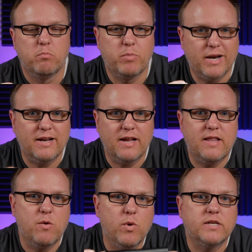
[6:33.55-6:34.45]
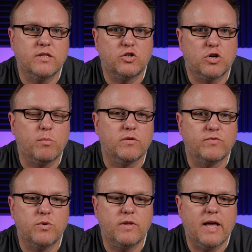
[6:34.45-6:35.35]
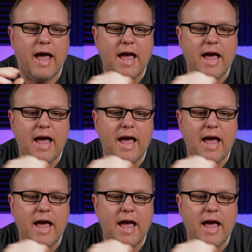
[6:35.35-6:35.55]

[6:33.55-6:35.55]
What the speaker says: But they went to the trouble of doing that.